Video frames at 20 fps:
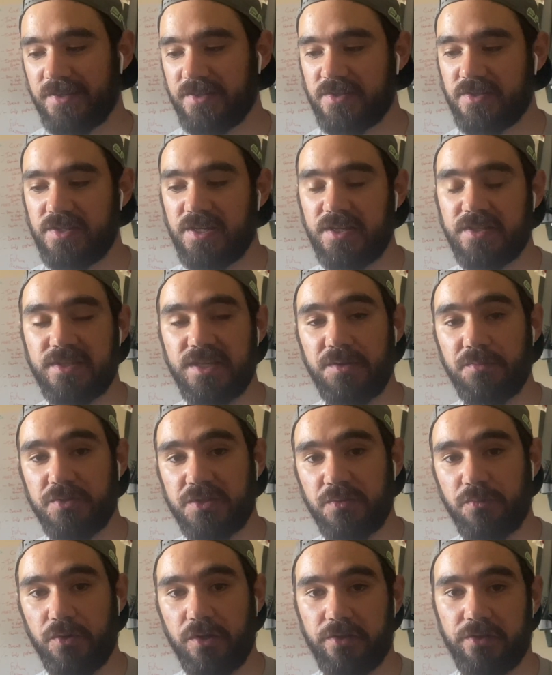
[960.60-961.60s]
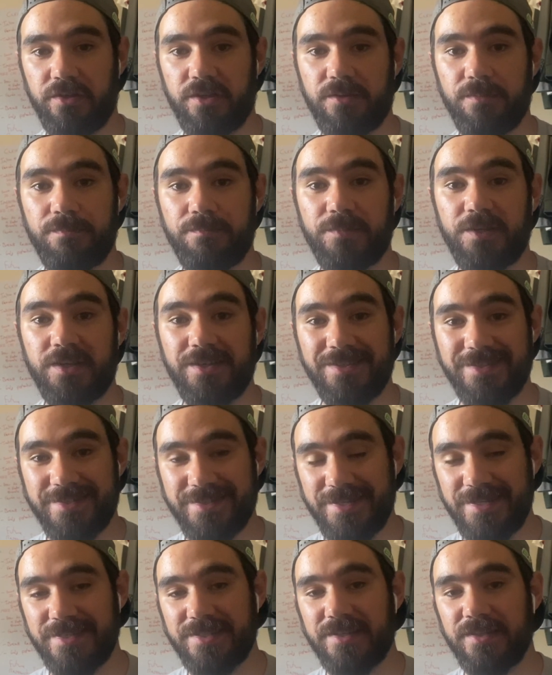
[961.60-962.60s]
60 was the one I could
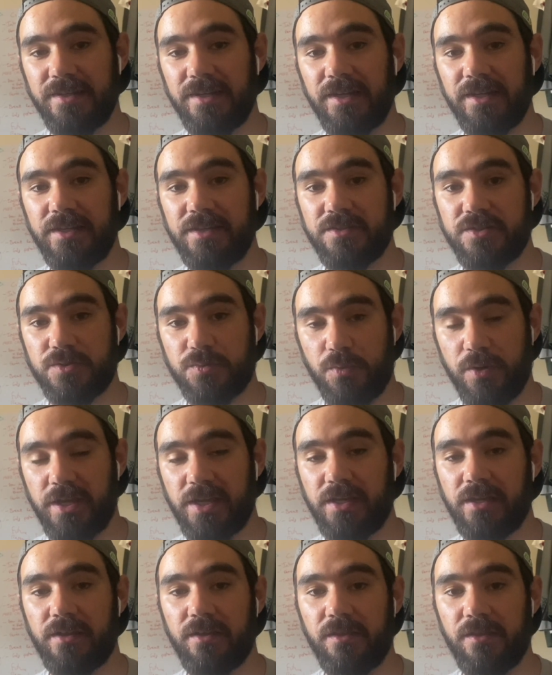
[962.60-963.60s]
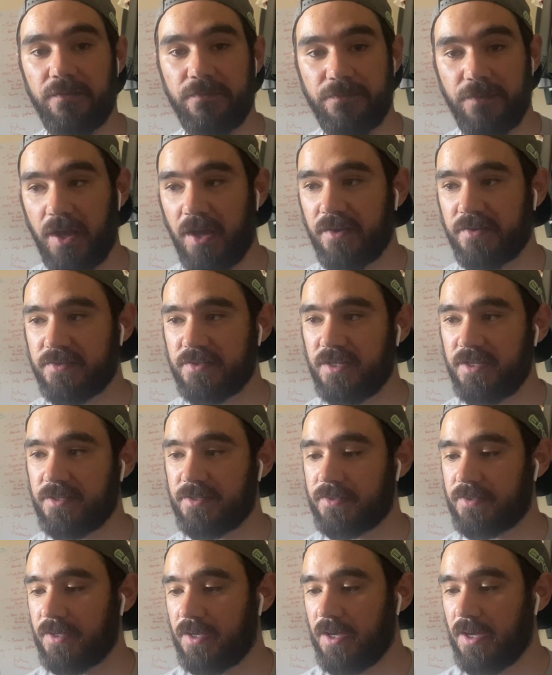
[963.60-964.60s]
consistently swing the
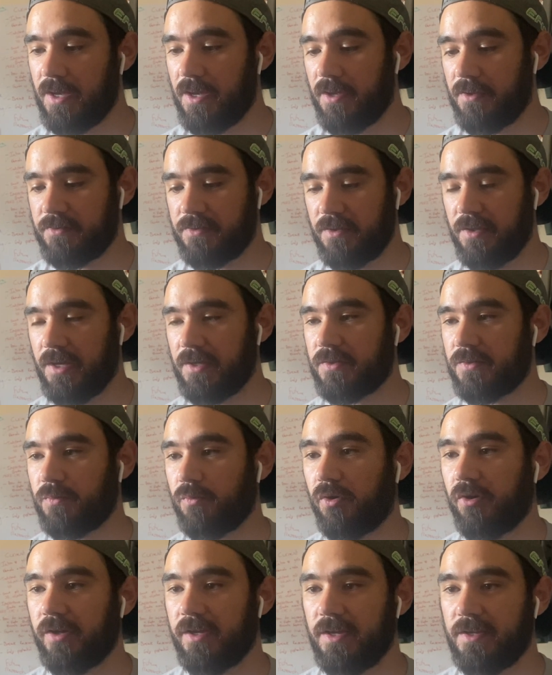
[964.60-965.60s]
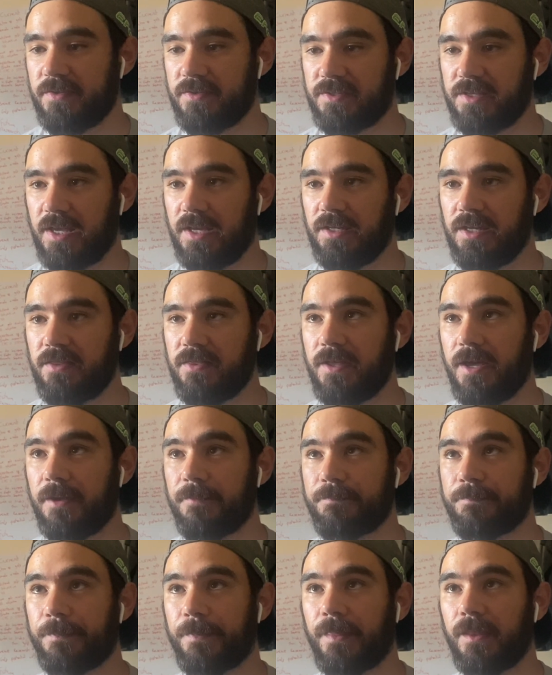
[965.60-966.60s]
fastest. So that's why it stayed in there.
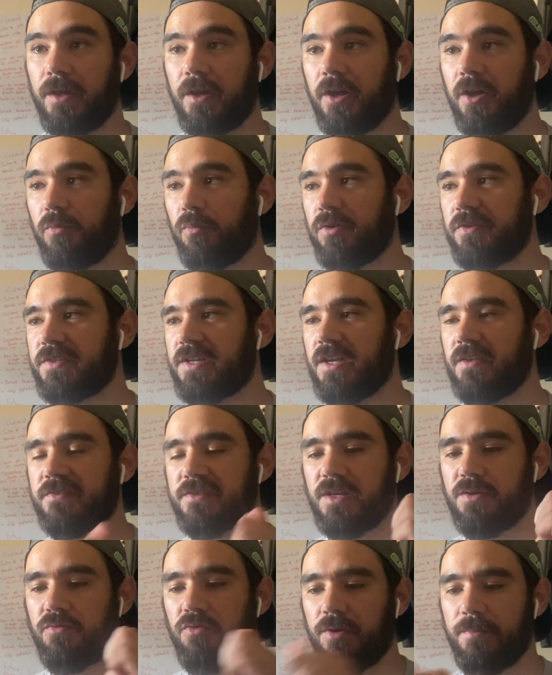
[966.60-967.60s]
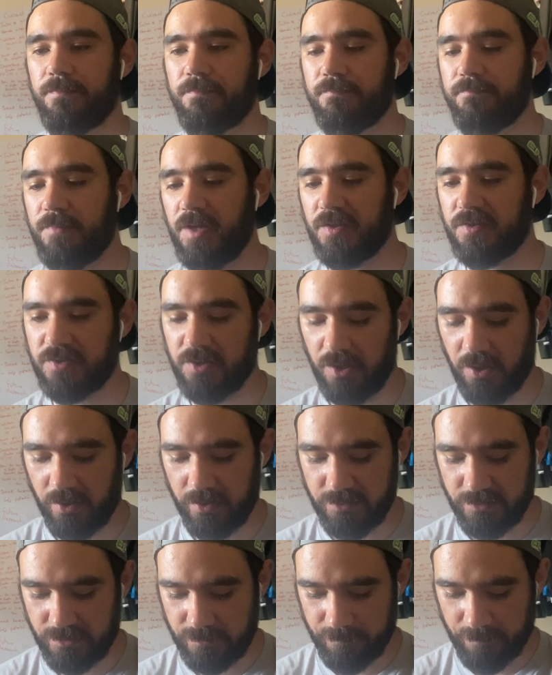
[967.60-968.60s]
Once again, same grip,
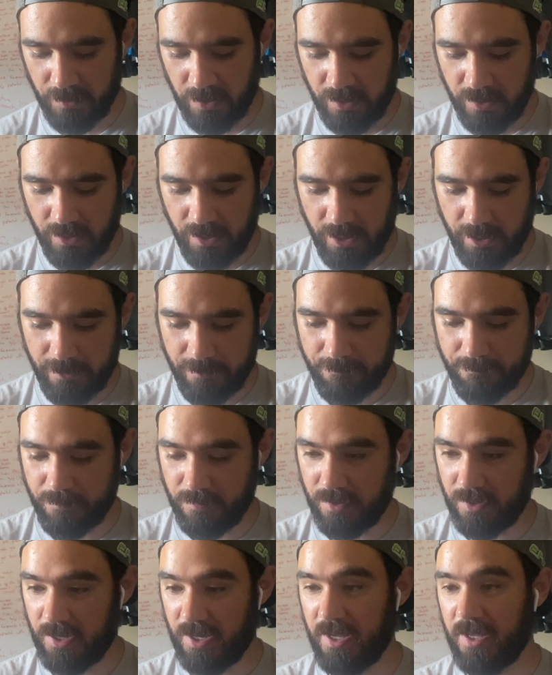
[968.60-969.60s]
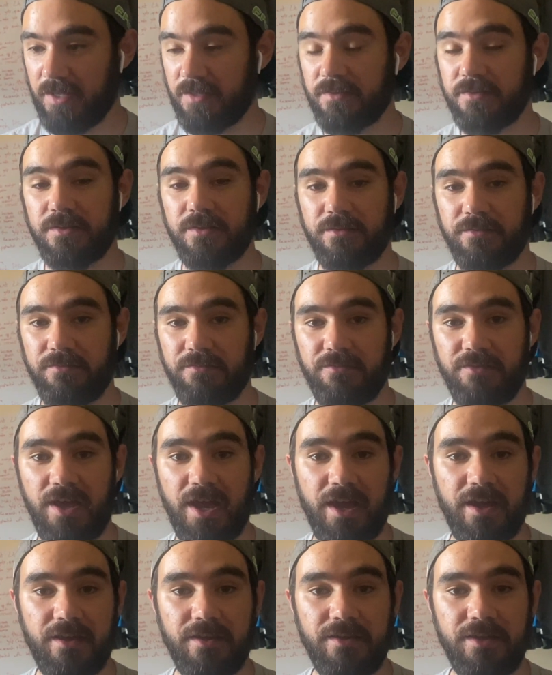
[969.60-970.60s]
mid-size, and
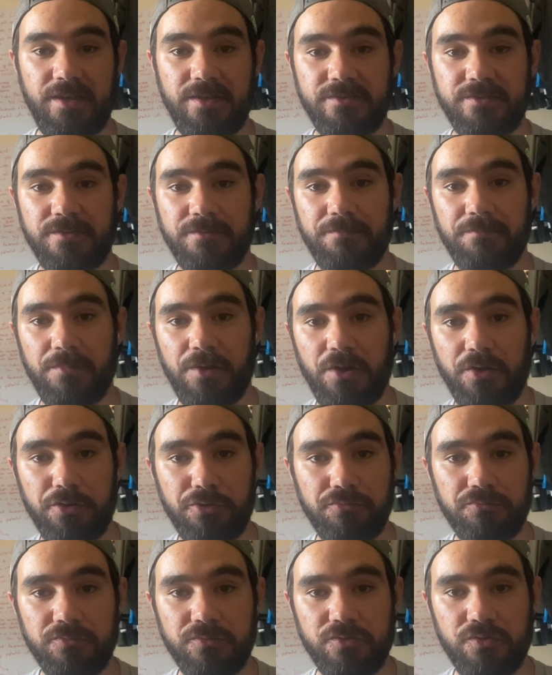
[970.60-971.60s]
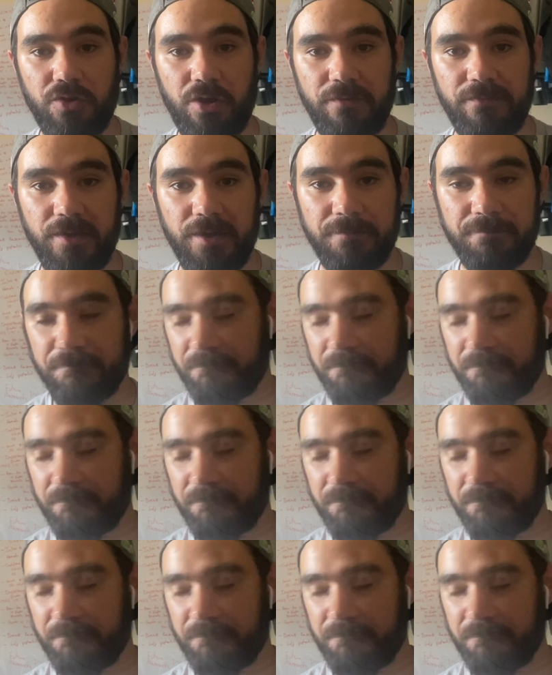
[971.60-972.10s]
that is my driver.